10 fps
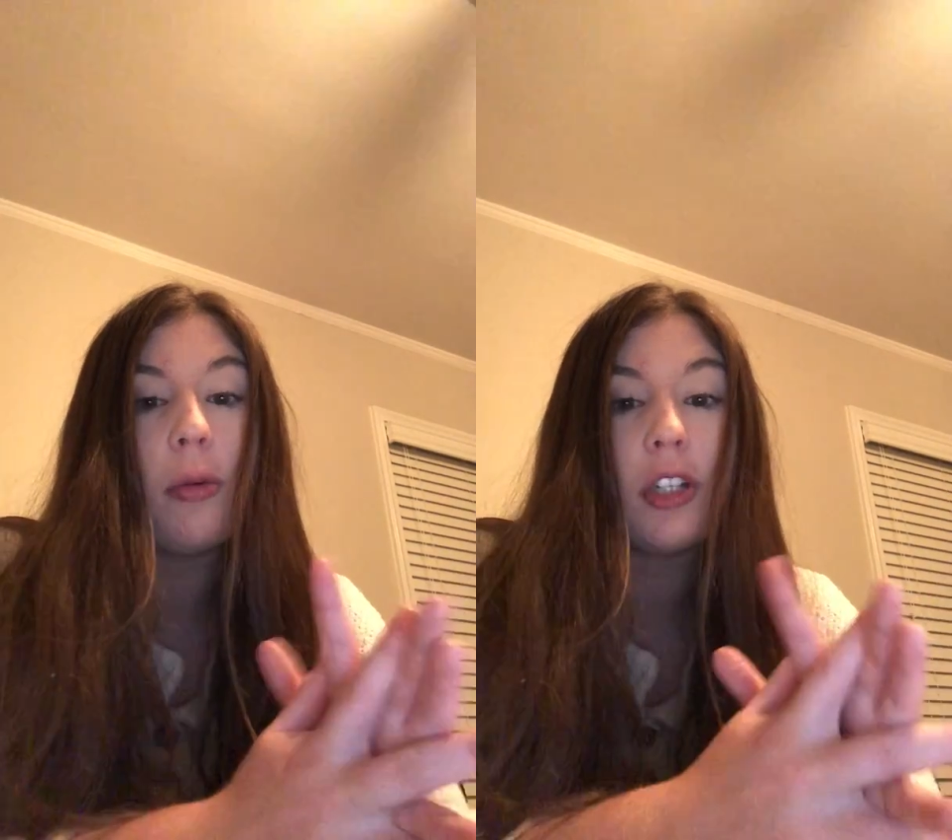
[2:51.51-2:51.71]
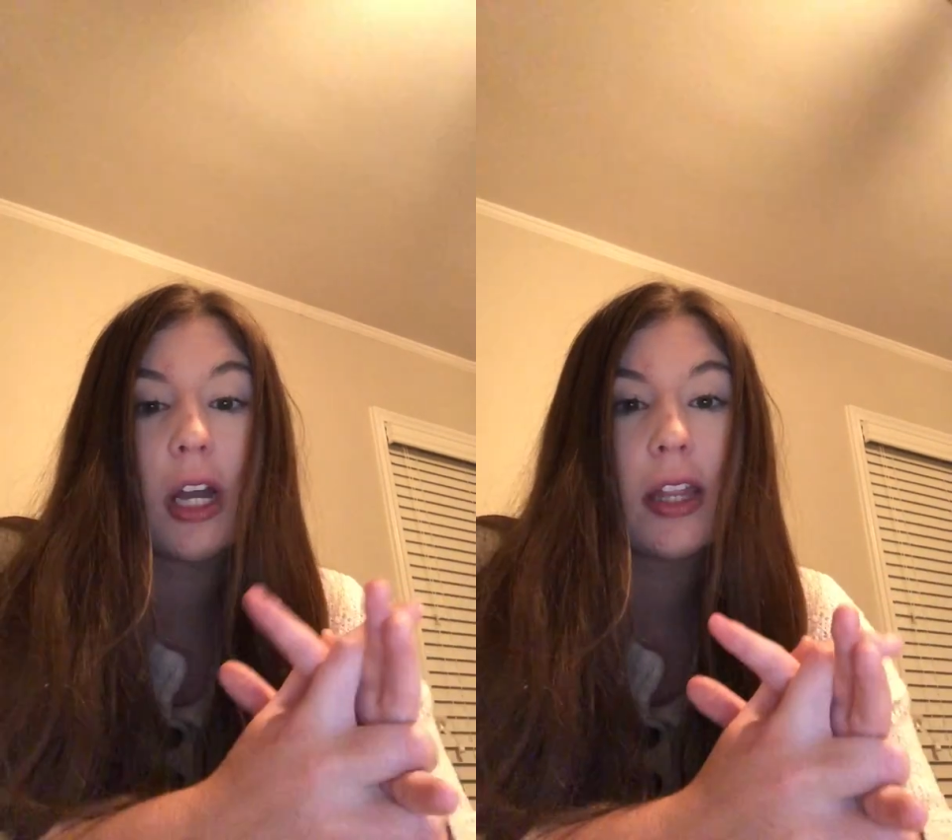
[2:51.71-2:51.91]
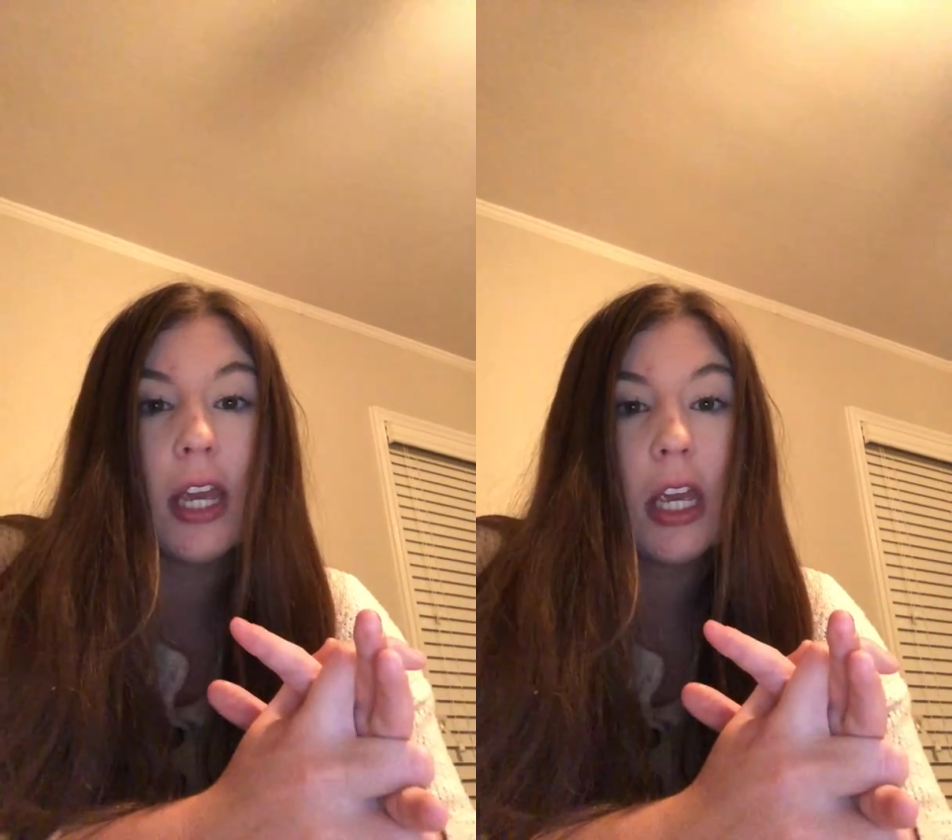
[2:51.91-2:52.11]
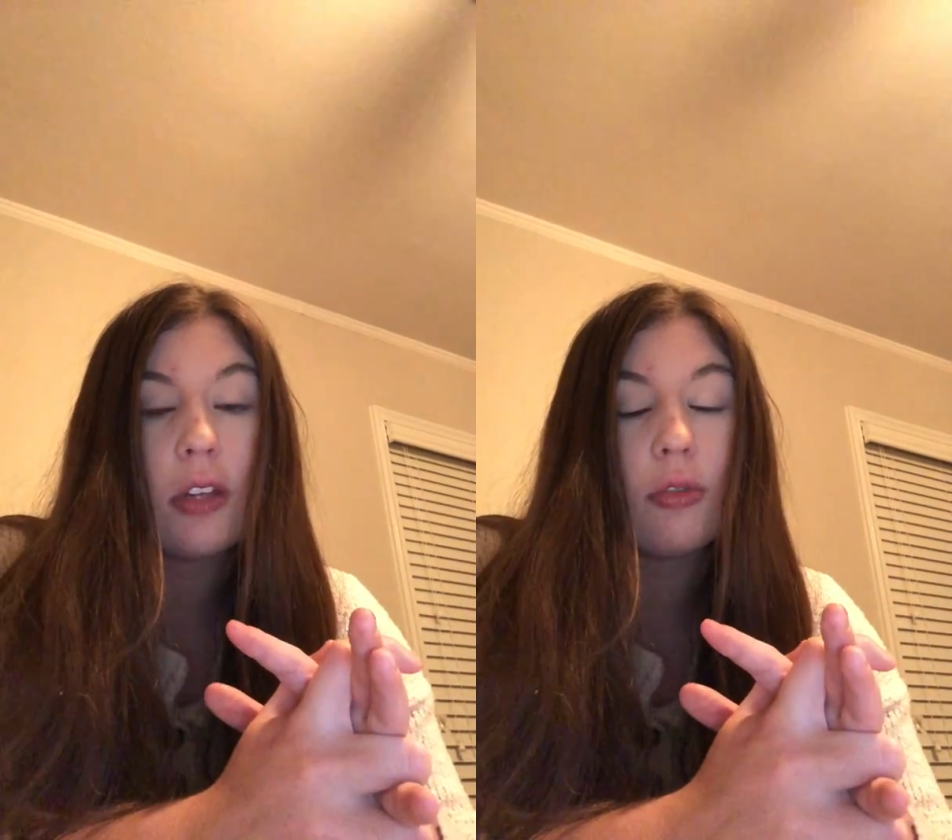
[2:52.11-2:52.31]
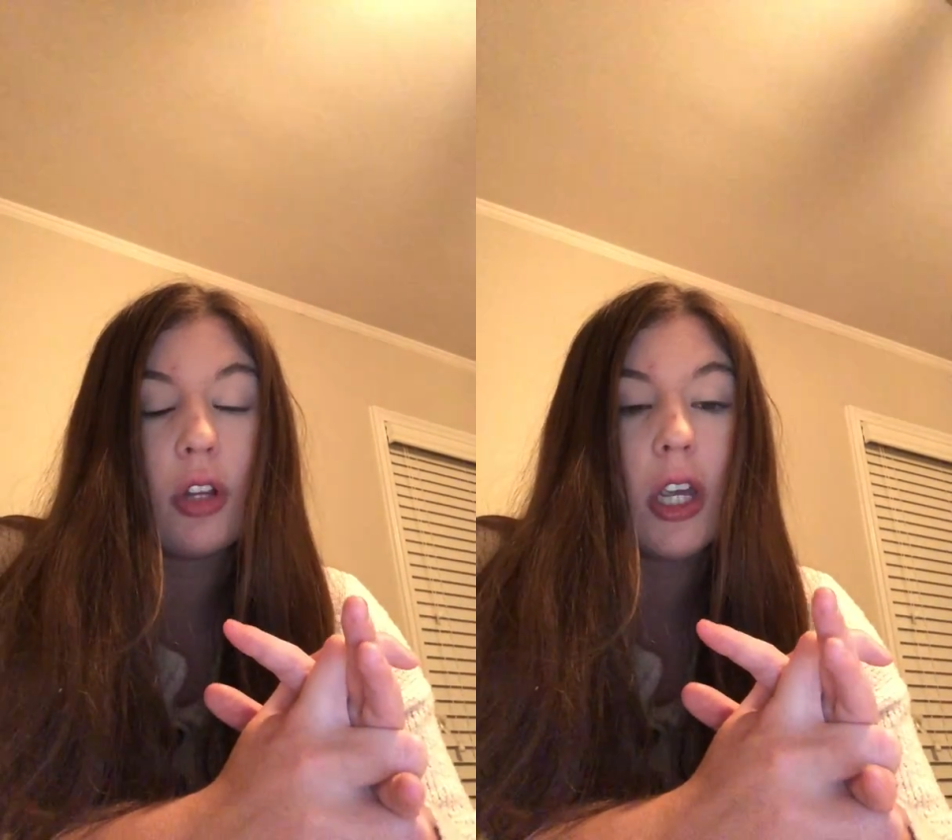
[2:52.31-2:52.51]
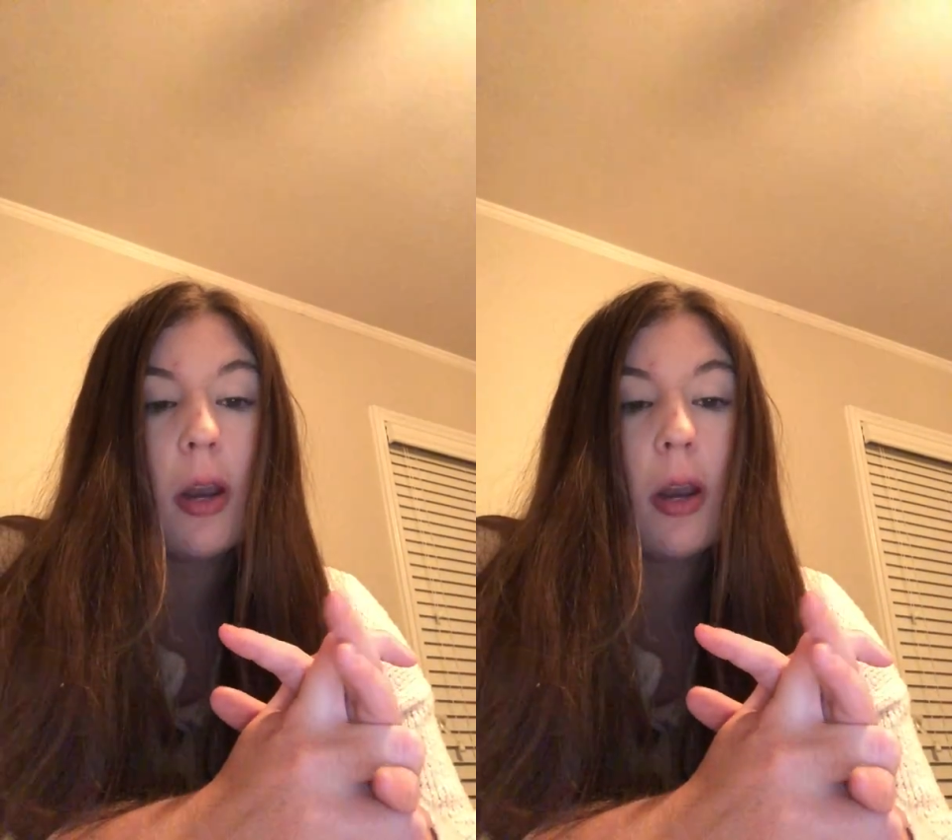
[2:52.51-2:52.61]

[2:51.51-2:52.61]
which I think is really